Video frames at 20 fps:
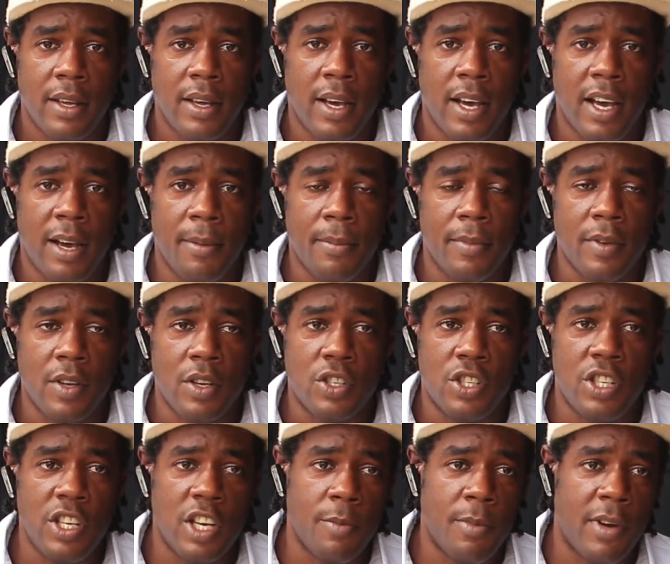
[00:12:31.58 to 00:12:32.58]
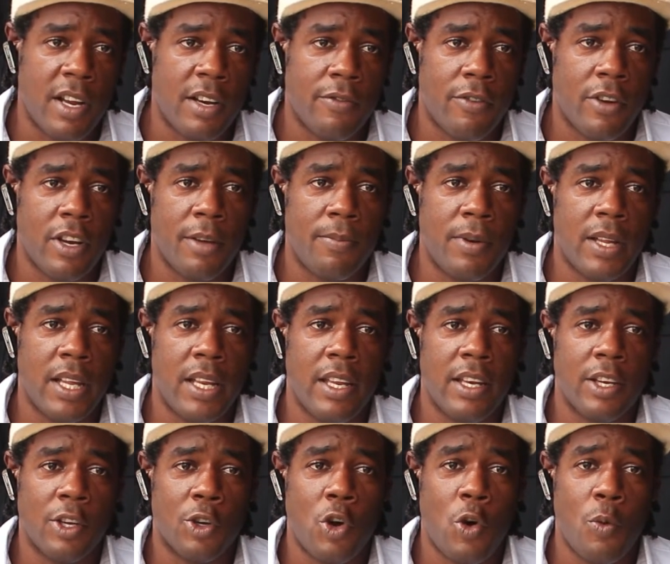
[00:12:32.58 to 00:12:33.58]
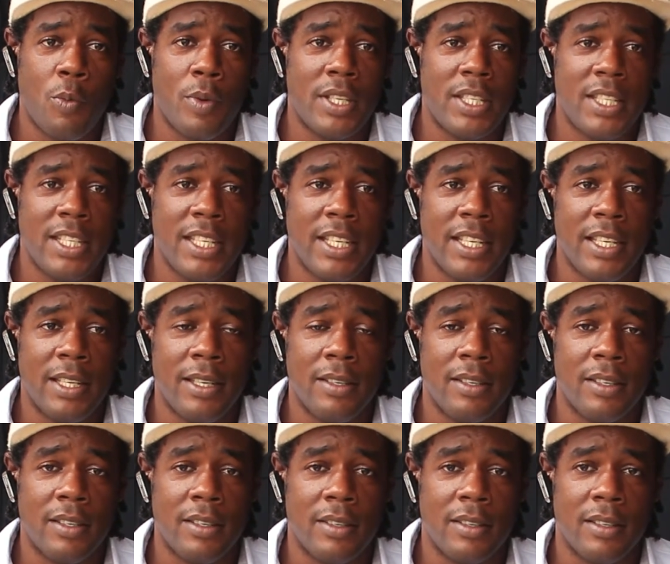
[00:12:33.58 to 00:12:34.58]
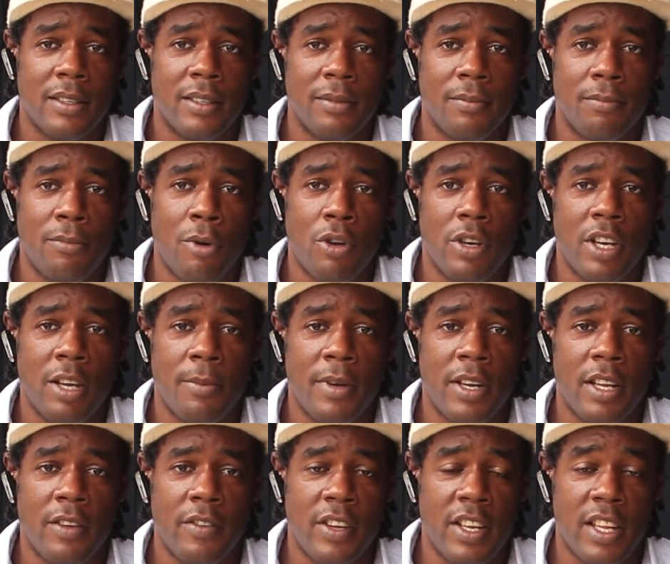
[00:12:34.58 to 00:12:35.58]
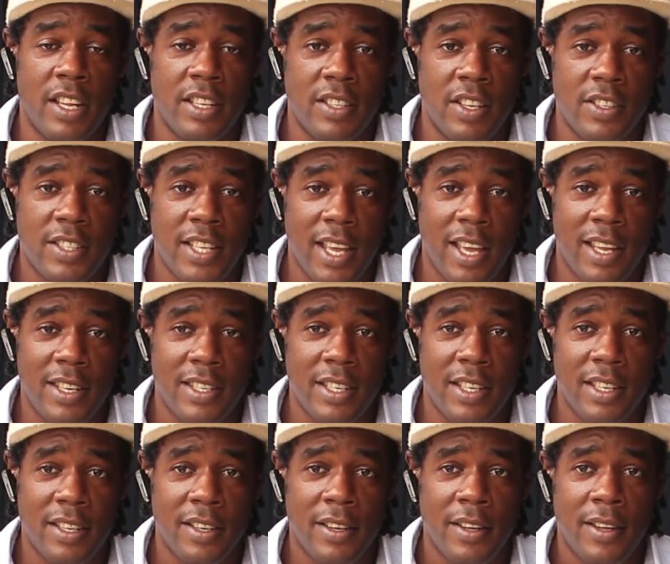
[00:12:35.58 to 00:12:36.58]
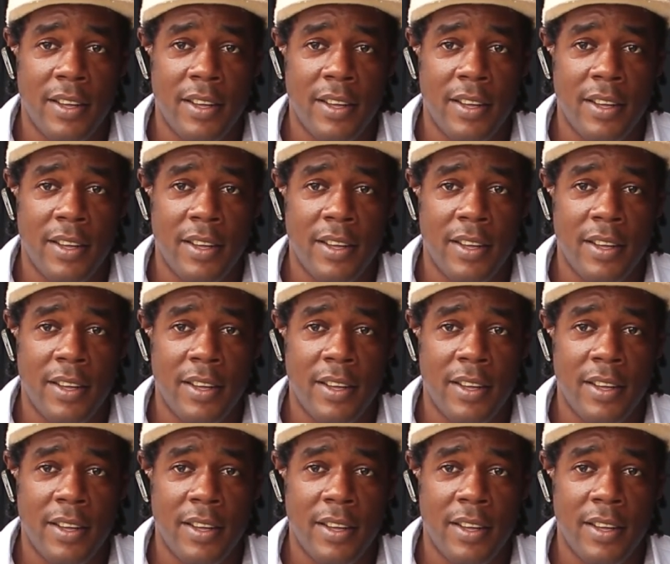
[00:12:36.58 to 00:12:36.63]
I'm chairman for the planning committee in Butner Benevolent Society.